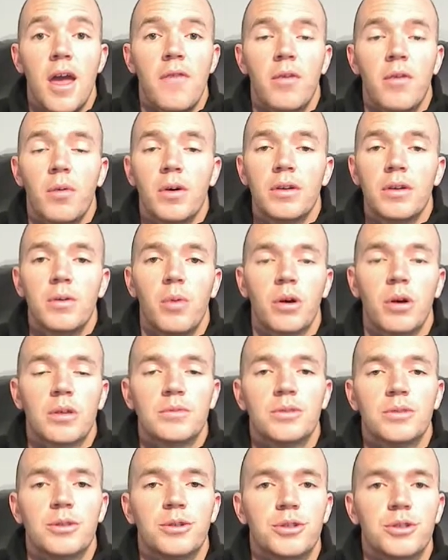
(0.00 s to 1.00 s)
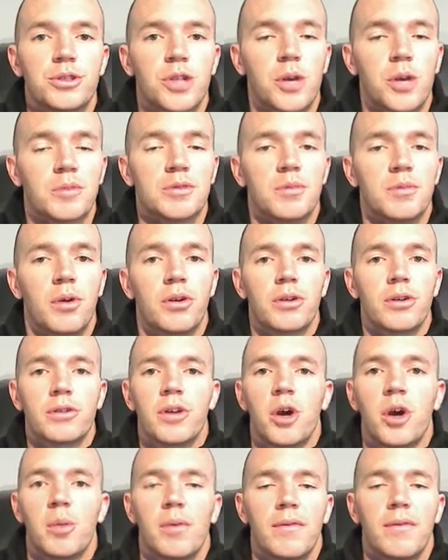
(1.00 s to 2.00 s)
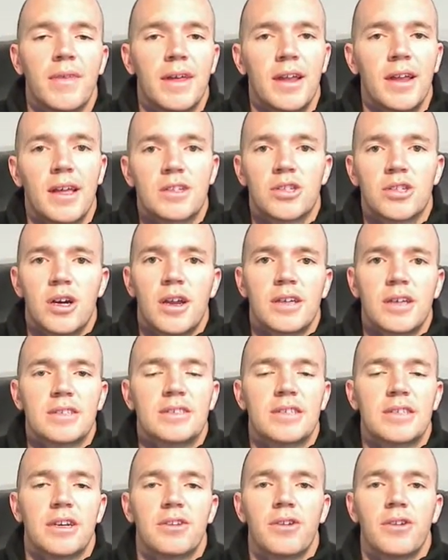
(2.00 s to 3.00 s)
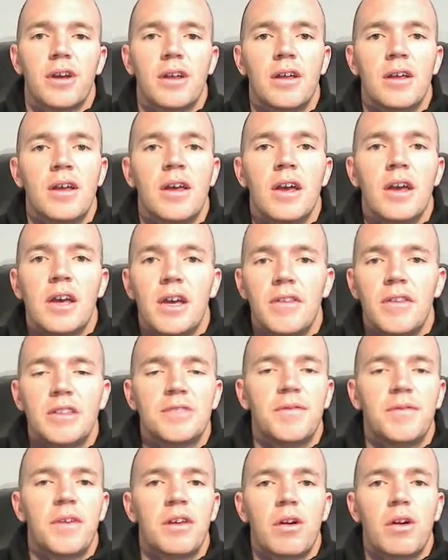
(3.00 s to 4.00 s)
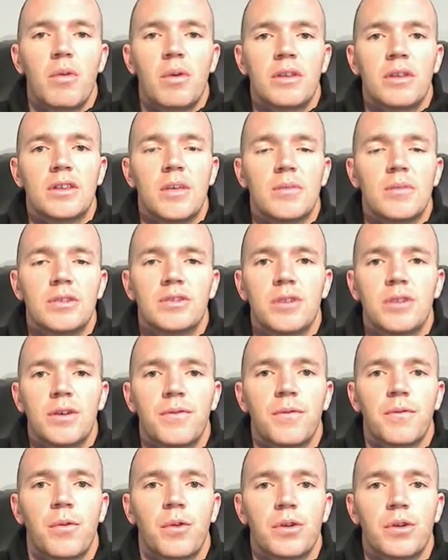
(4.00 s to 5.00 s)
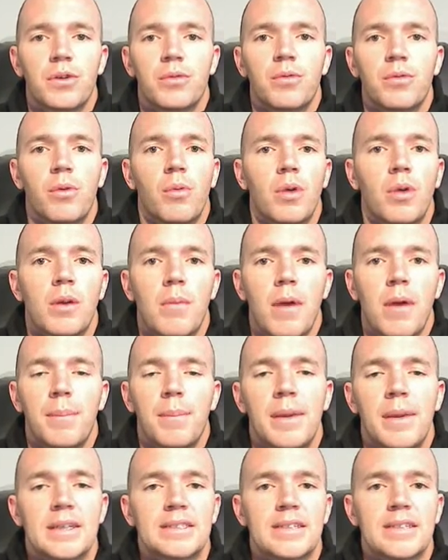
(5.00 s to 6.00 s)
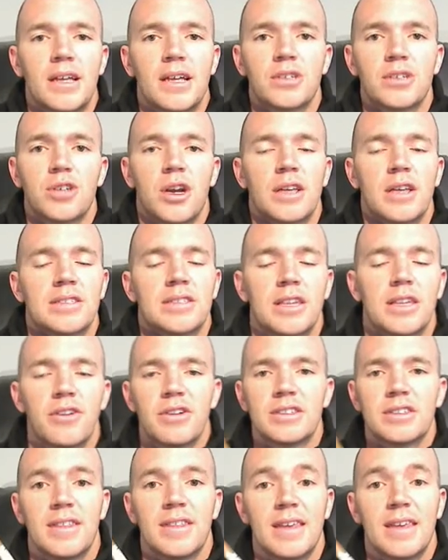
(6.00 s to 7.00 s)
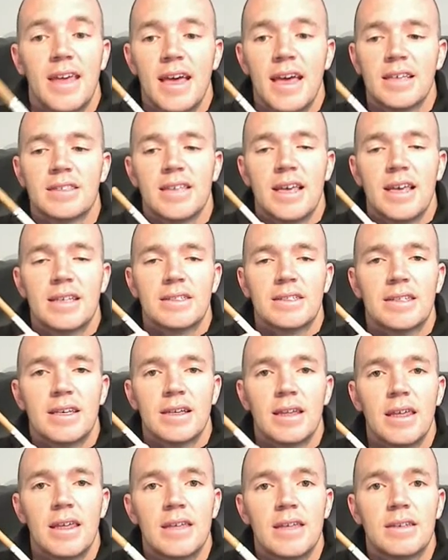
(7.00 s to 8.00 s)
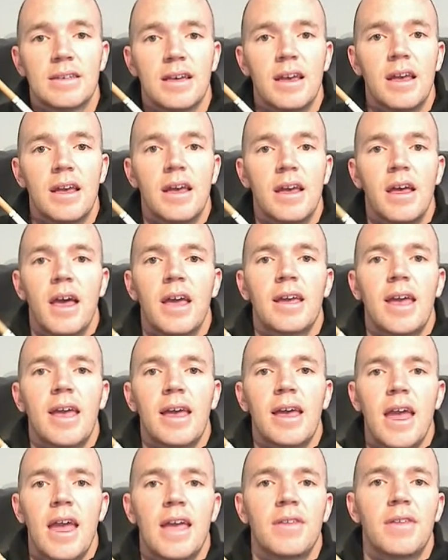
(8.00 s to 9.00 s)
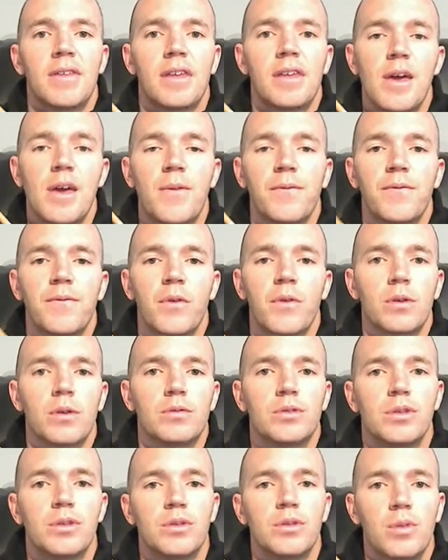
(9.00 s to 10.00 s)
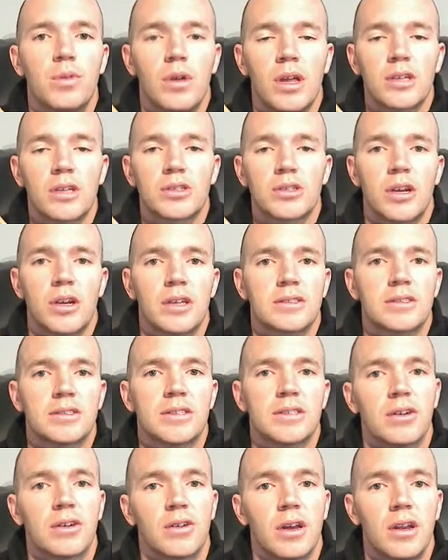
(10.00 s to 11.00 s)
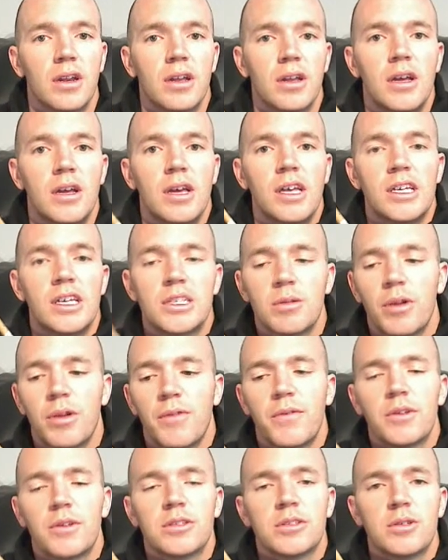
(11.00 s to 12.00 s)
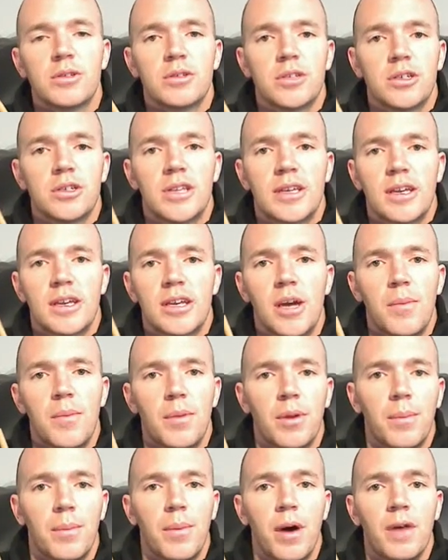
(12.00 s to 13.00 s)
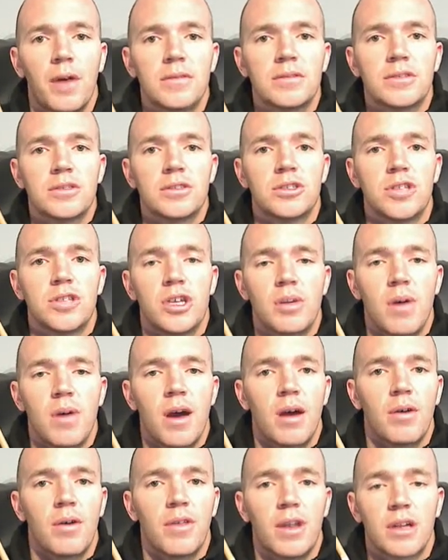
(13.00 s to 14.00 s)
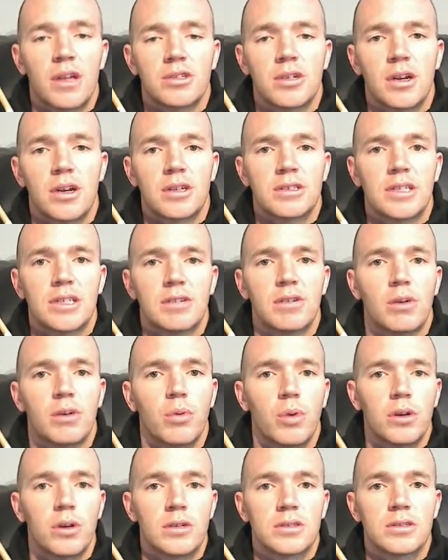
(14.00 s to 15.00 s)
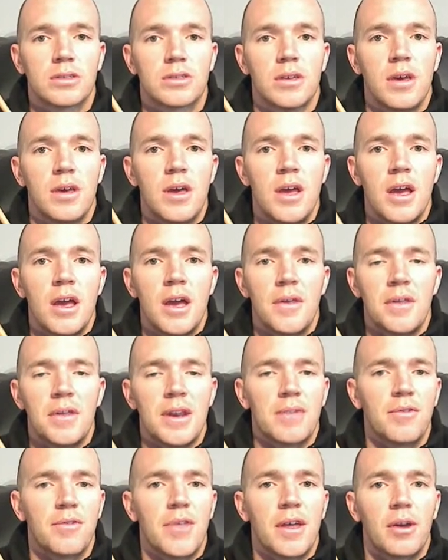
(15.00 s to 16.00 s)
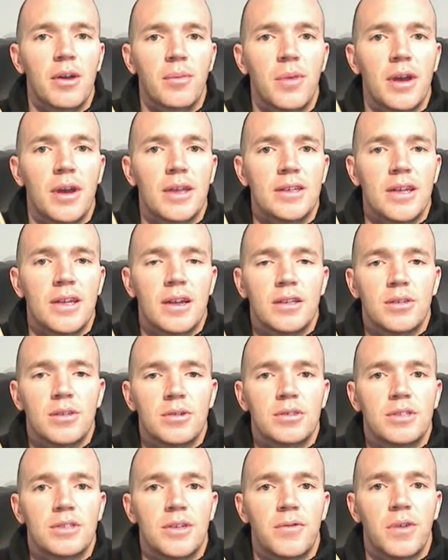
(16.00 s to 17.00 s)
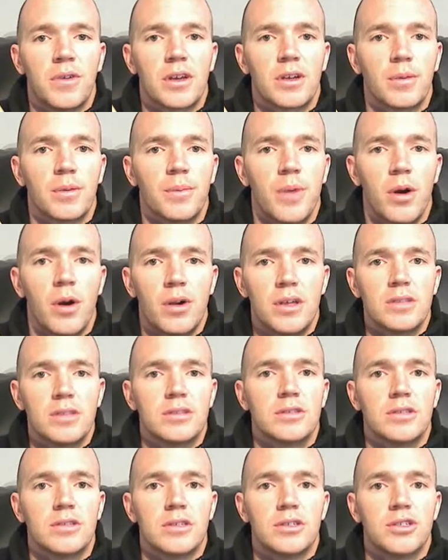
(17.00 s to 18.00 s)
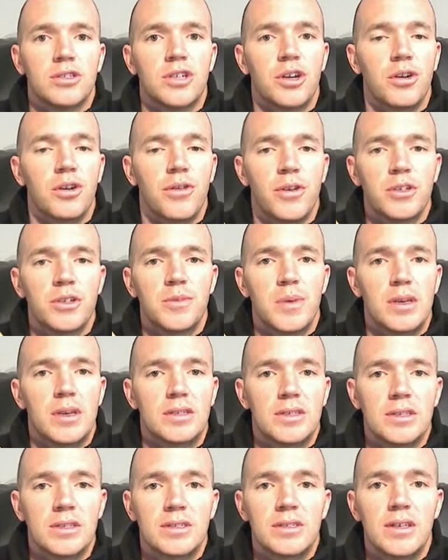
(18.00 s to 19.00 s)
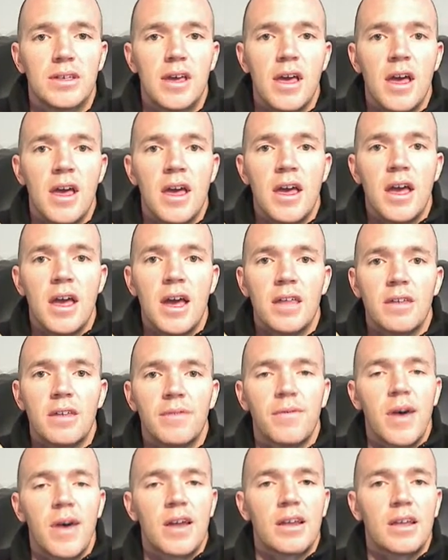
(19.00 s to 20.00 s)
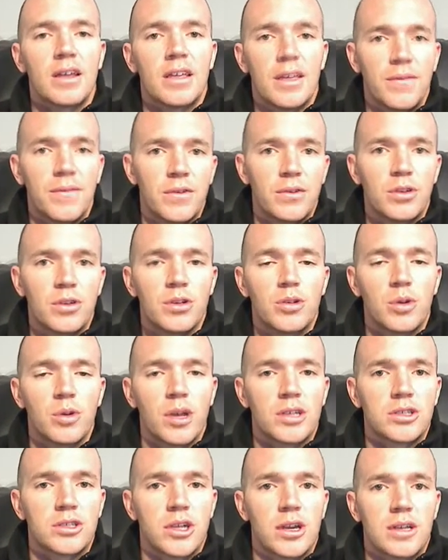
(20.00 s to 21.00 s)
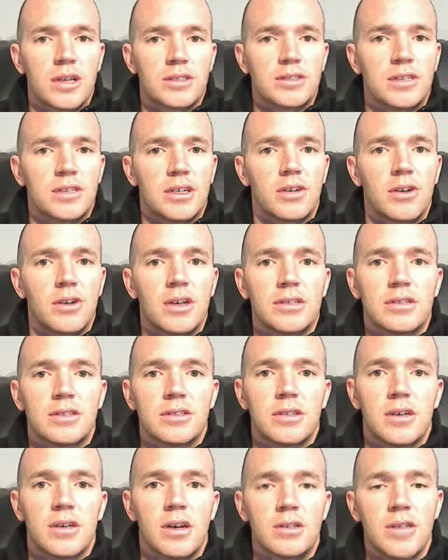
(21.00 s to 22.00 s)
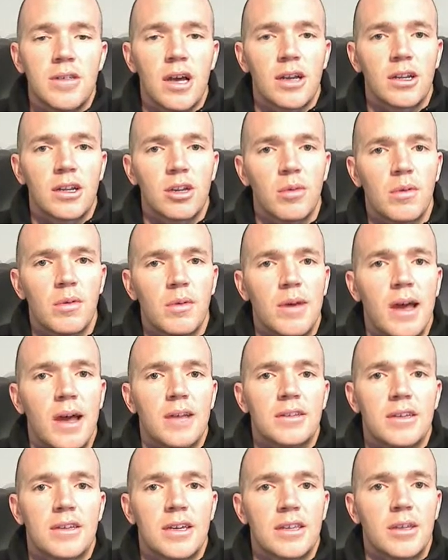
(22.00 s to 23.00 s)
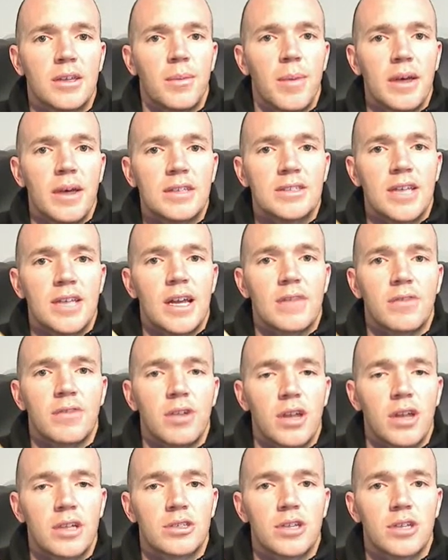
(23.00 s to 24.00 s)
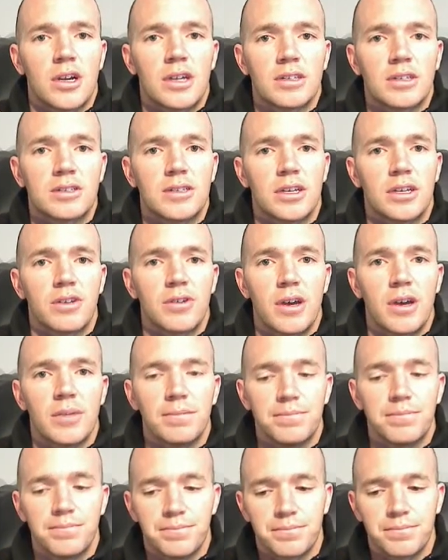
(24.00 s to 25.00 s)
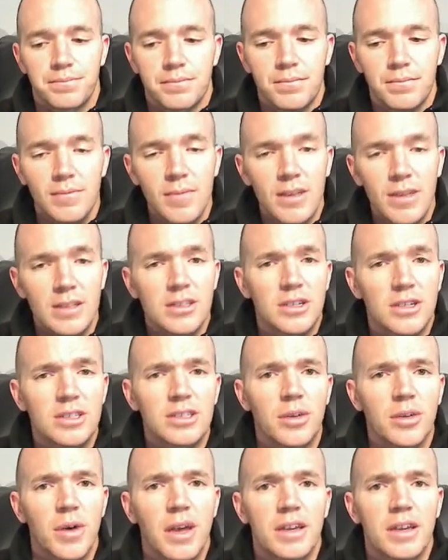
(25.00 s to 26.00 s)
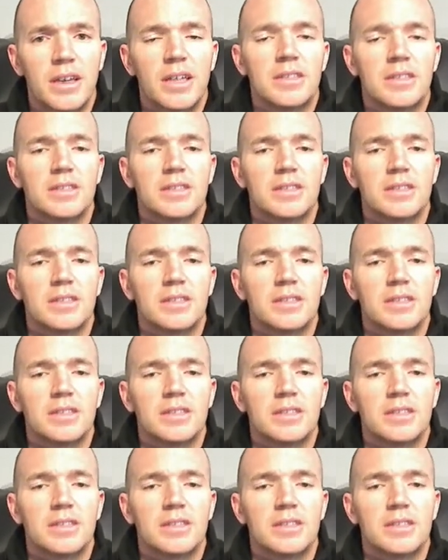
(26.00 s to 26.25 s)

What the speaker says: everyone, welcome to Sharp Smoker, home of the electronic cigarette. In this video I want to demonstrate for you one of my best electronic cigarettes, the SS Elite, aka the M402 electronic cigarette. So what I'll first do is I'll take a couple of puffs to show you how the electronic cigarette works. Then after that I'll break it down to its different components and show you those pieces. And then finally, if you're new to electronic cigarettes, I'll talk a little bit about how to get the best out of your electronic cigarette. So let's go ahead and get